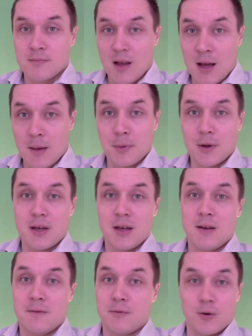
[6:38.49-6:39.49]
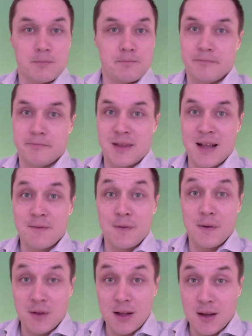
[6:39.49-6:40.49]
employee for 10
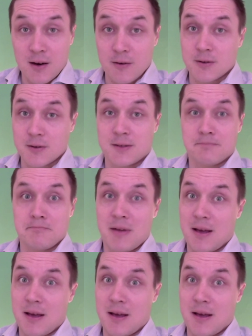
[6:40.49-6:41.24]
15 years